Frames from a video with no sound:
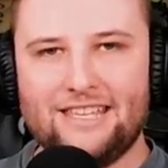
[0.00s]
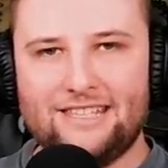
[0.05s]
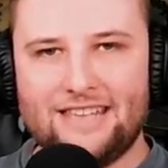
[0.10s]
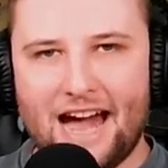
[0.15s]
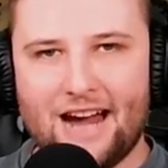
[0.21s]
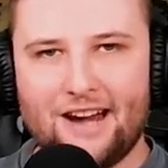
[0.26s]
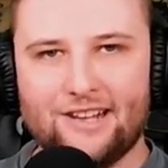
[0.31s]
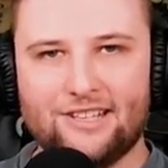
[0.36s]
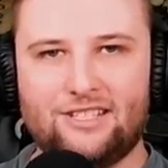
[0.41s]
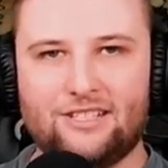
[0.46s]

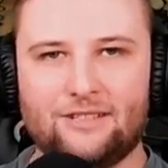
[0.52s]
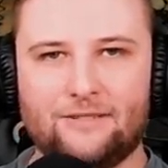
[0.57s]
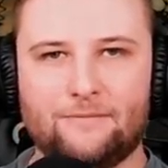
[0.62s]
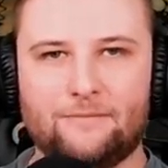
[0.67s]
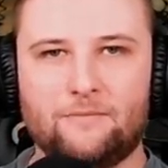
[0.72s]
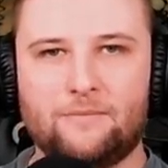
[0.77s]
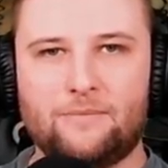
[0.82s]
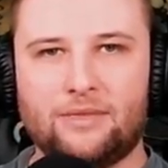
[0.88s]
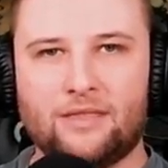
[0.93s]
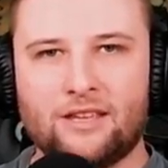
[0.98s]
garrison.
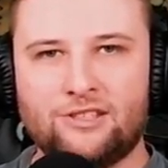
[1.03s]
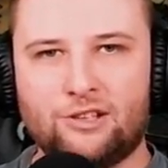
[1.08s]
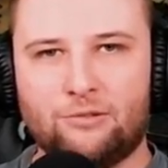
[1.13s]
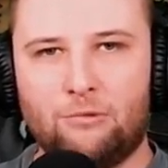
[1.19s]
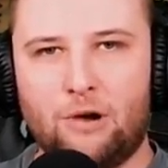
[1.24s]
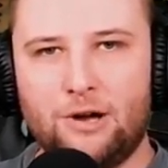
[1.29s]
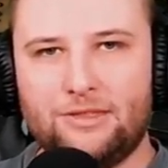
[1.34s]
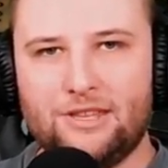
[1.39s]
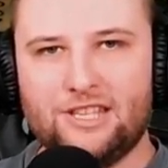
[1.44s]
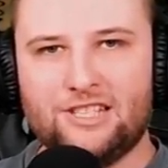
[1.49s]
So
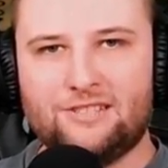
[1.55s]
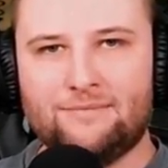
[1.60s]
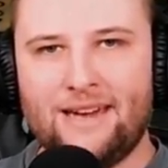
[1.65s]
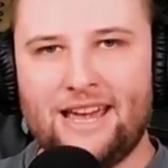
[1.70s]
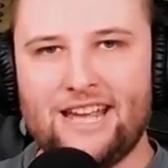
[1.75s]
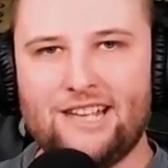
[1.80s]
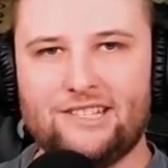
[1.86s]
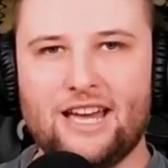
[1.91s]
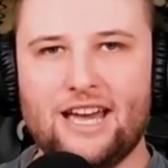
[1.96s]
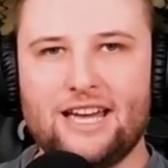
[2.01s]
what this
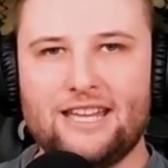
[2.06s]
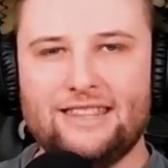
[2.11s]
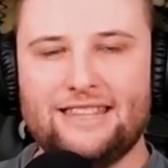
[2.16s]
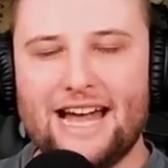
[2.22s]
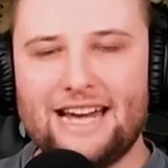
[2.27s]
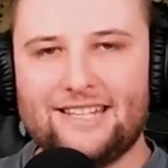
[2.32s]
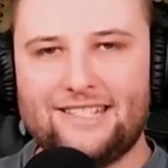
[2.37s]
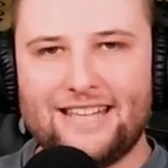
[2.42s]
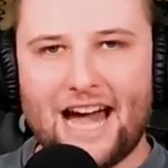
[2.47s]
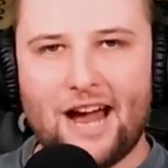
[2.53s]
means,
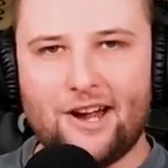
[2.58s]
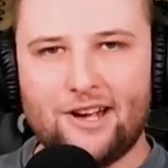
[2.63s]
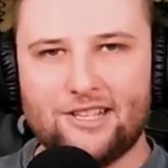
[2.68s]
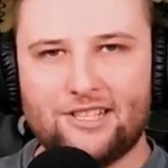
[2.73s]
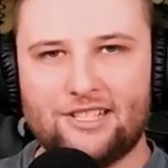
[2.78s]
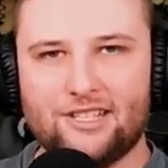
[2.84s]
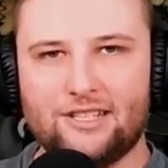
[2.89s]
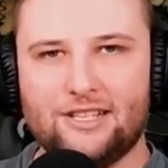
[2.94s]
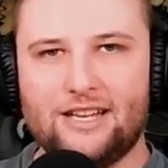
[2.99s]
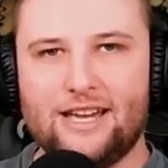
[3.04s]
that
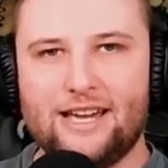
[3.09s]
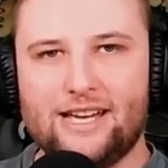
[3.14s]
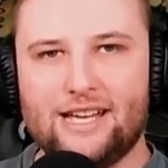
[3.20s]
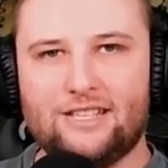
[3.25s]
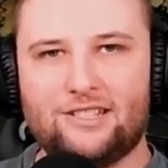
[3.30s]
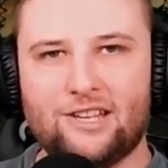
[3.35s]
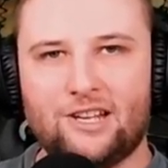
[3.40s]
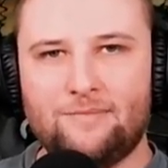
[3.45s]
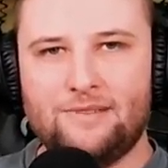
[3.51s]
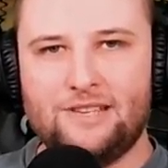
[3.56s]
garrison
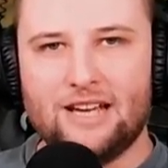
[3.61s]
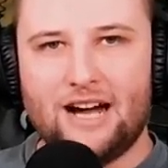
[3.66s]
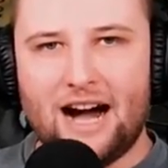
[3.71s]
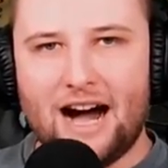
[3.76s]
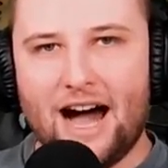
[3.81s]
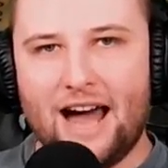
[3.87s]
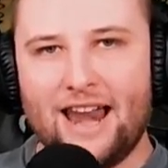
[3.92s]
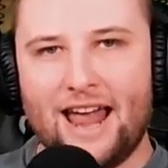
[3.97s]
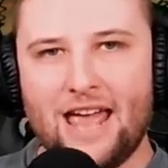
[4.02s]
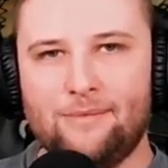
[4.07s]
is going to be
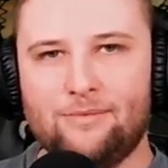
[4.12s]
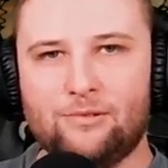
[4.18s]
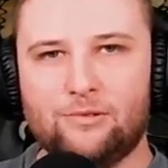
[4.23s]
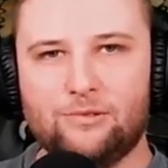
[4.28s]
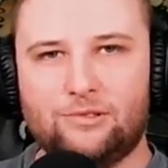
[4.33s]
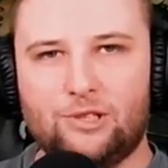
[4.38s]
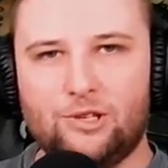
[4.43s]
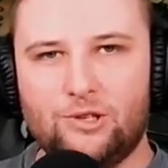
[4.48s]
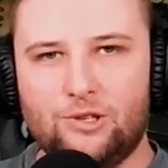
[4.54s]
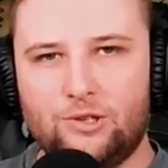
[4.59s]

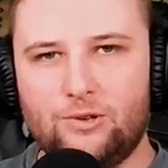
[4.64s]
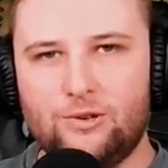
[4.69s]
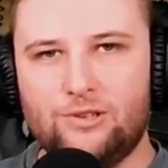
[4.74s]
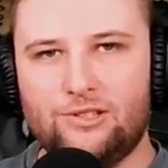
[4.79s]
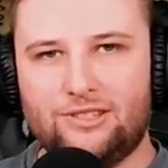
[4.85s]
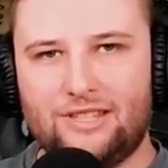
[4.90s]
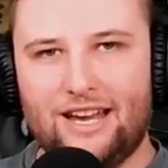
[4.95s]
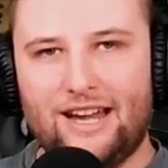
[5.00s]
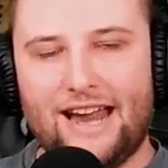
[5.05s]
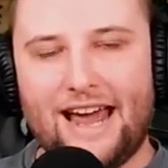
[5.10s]
unable to
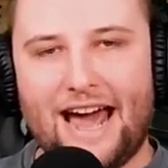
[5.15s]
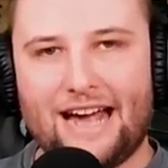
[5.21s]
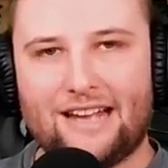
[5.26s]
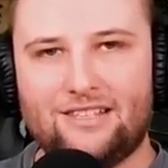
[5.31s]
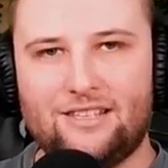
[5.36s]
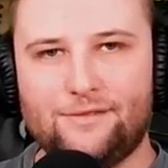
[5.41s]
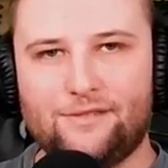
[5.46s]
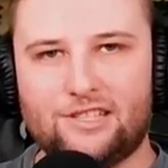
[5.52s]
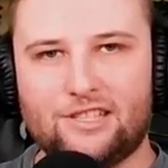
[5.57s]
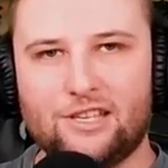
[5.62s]
use their
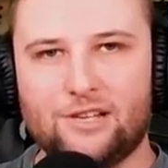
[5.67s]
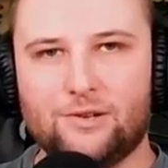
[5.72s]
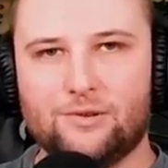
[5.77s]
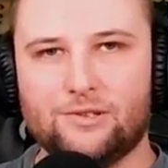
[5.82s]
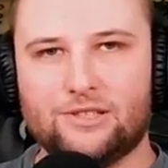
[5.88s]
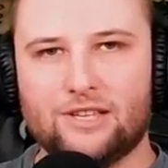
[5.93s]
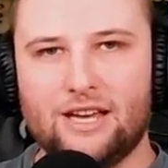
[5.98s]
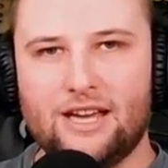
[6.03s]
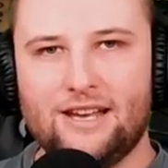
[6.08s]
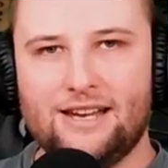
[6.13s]
active
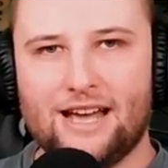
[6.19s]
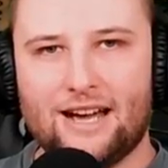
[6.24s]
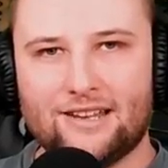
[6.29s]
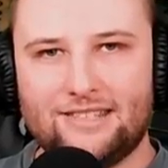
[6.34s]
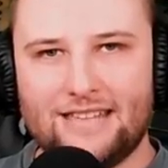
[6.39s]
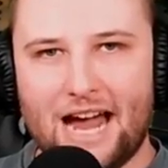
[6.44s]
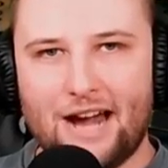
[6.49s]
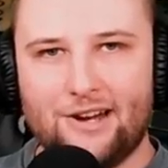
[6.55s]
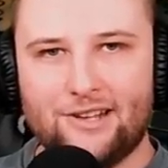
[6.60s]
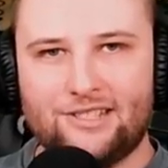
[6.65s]
skills. Now,
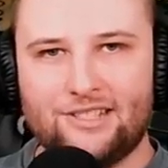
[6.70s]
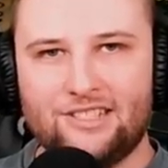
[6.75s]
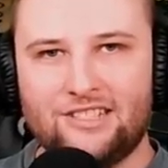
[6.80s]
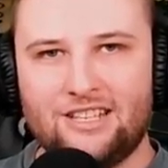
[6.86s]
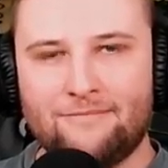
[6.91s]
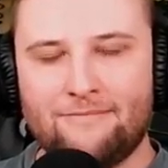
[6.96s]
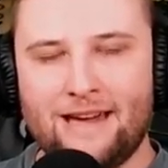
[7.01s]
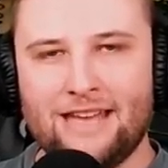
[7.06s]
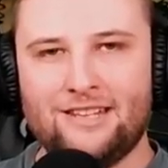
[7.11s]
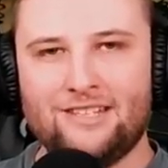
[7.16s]
garrison
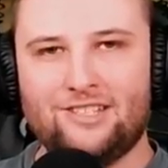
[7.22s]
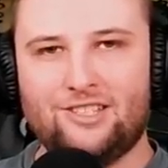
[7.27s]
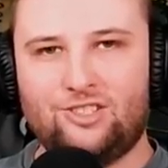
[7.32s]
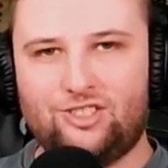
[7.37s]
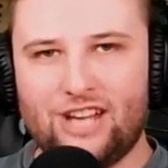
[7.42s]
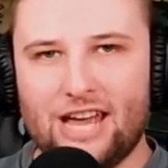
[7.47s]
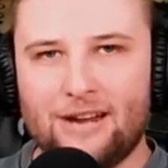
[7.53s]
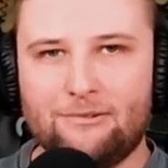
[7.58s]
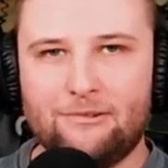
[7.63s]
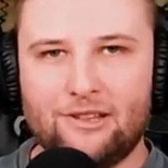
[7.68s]
commanders
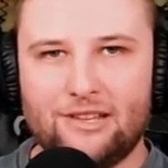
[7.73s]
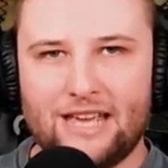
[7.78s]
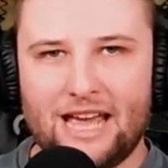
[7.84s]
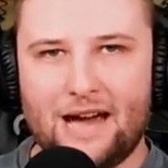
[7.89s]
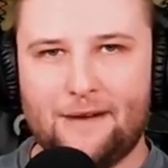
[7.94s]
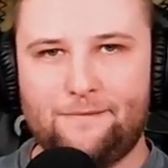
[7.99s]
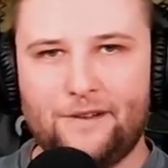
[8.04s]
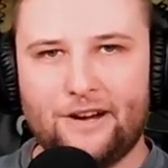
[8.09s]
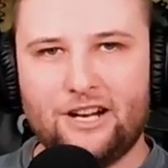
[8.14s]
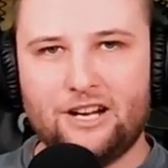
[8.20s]
generally
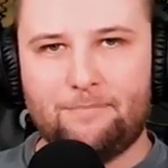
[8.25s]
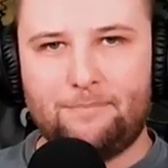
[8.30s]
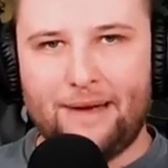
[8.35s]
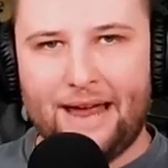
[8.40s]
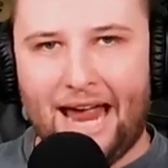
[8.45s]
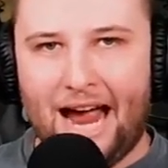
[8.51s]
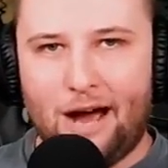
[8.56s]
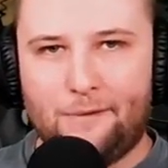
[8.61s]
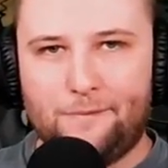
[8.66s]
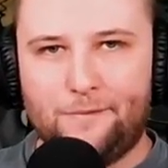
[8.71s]
have very
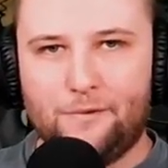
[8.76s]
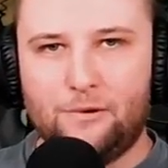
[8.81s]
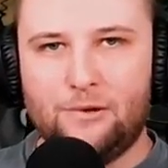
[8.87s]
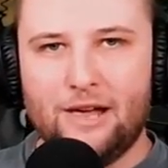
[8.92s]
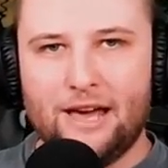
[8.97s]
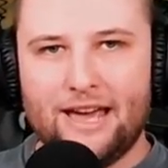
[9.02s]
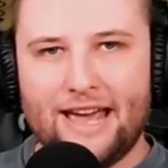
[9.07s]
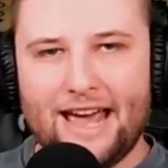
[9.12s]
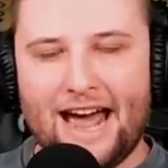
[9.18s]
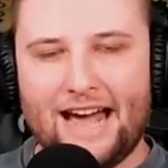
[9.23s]
powerful
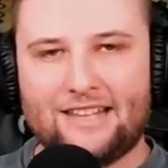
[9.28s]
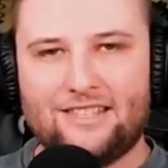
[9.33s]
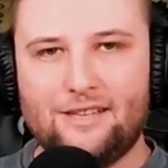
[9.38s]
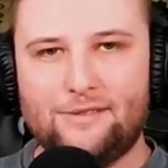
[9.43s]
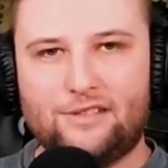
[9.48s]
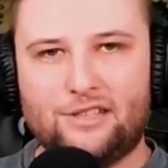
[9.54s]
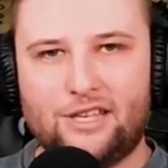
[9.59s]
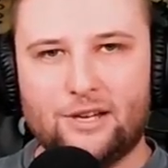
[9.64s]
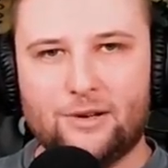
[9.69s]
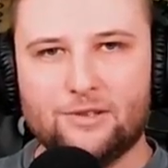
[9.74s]

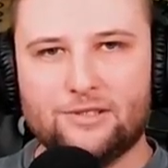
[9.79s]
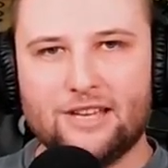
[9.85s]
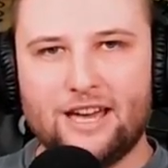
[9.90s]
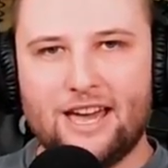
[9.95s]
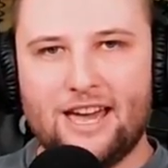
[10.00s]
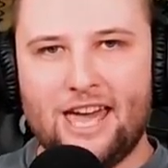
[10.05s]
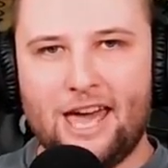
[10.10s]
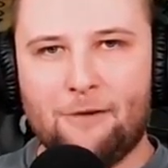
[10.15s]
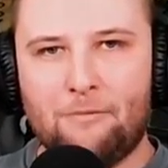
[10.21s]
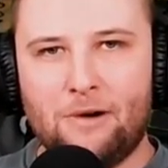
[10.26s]
active skills,
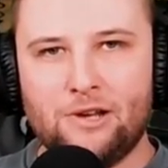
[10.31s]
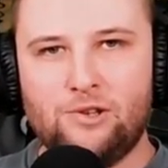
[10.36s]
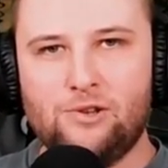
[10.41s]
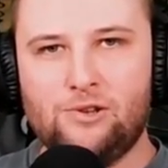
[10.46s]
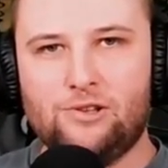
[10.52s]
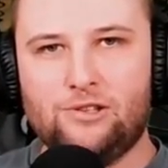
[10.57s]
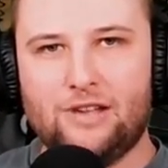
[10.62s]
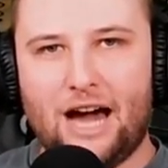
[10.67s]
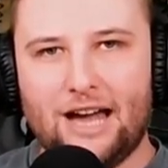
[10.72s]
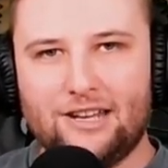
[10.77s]
and when
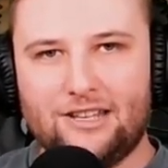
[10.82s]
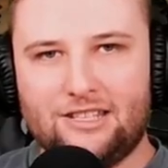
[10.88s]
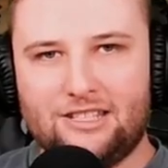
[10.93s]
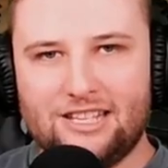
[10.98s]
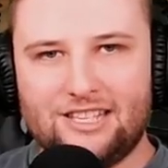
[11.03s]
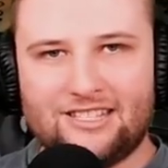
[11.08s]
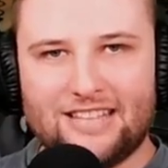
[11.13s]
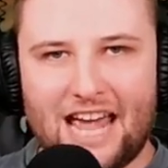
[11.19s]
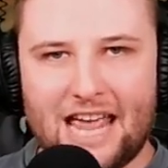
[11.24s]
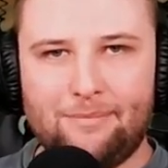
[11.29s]
you are
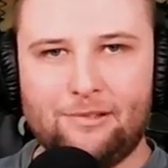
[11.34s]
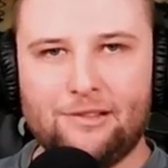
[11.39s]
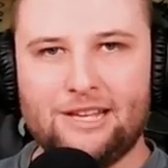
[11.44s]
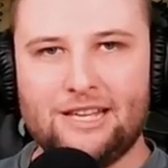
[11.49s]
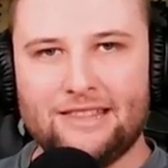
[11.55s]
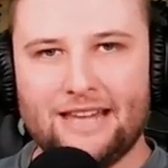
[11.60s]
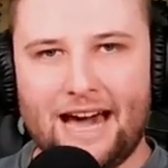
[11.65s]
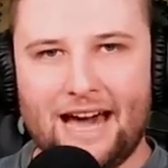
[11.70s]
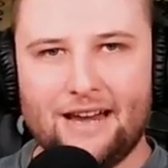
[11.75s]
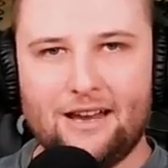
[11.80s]

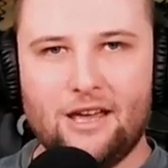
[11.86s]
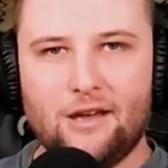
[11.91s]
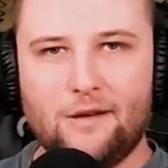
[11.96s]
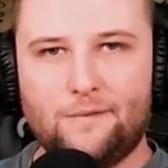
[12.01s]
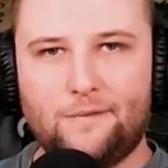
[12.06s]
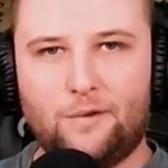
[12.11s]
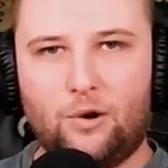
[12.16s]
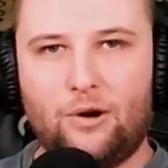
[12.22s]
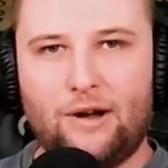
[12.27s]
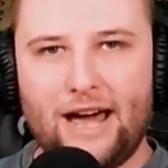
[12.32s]
disabling that
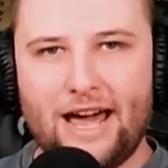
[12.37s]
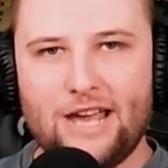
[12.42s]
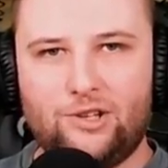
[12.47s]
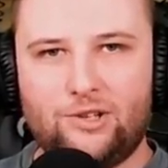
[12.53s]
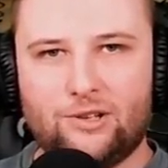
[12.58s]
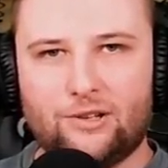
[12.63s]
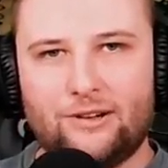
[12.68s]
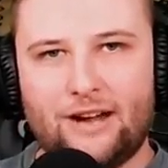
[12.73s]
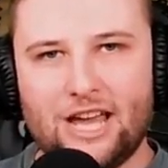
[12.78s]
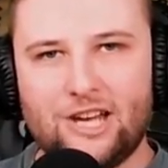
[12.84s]
for a
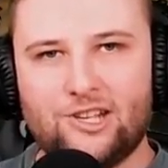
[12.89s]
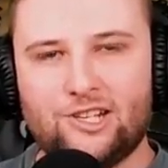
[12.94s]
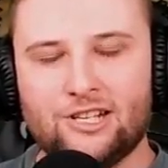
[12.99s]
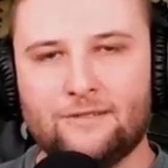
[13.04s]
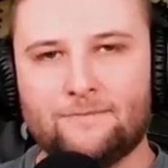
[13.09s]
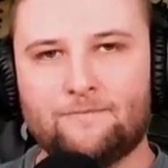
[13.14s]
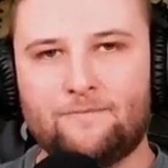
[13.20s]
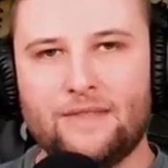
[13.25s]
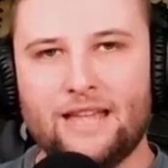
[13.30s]
duration,